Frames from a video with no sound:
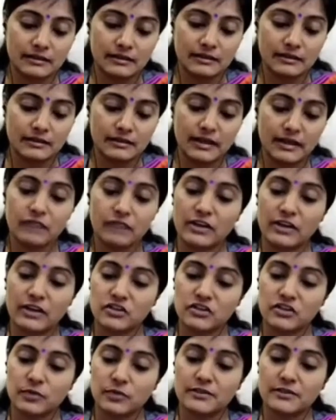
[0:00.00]

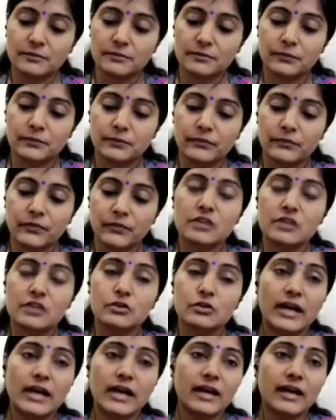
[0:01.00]
investments. So
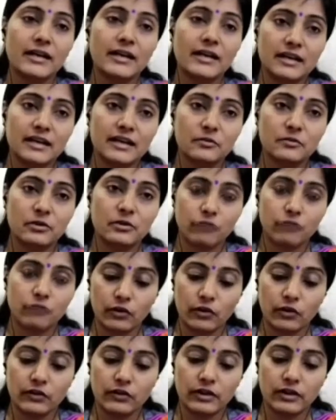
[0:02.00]
like I said
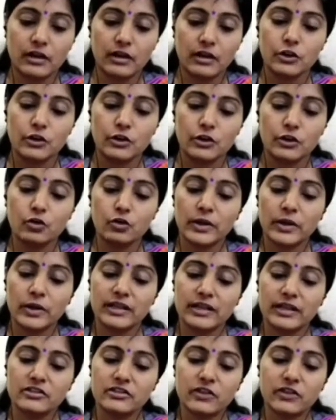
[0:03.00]
before, UP
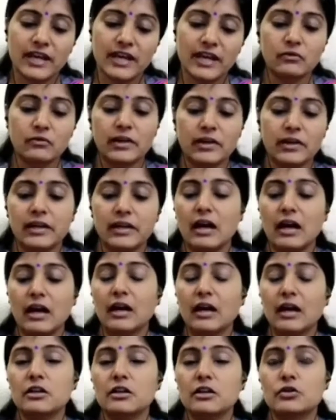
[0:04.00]
is trying very
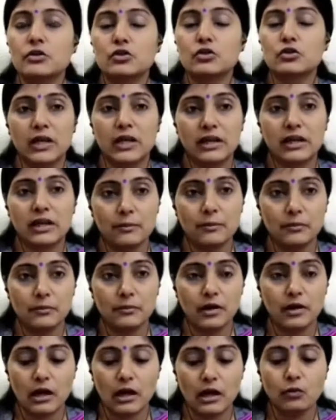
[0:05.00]
hard to become
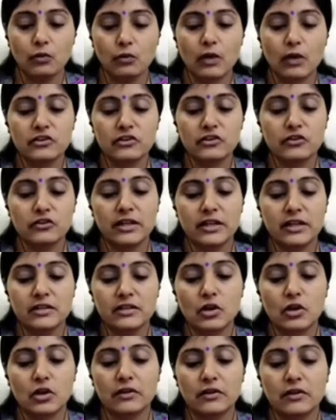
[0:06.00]
a $1 trillion
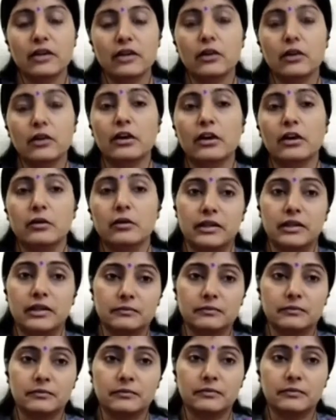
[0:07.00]
economy.
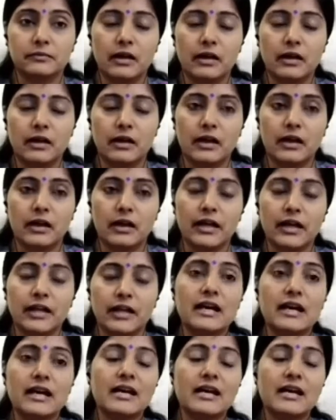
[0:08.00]

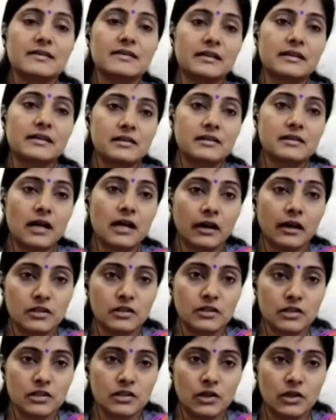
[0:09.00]
India has set a
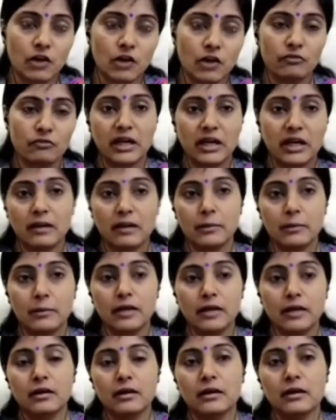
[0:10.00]
target of
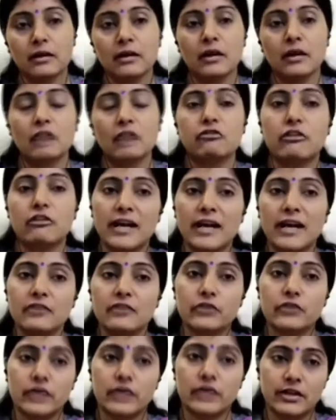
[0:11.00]
becoming a $5
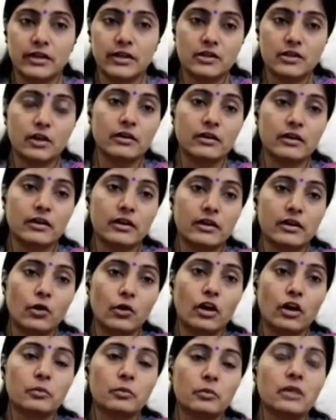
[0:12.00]
trillion
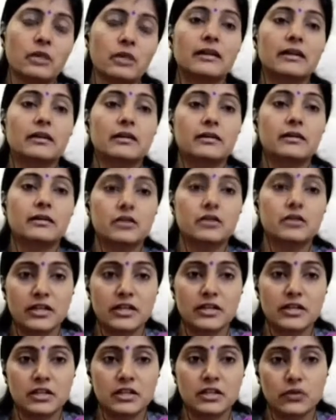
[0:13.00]
economy by the year
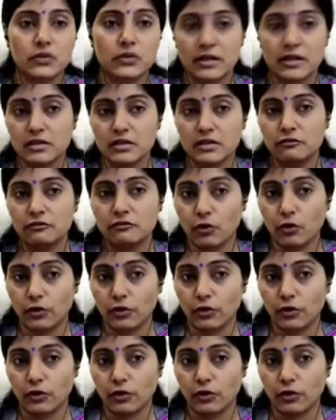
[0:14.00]
2024.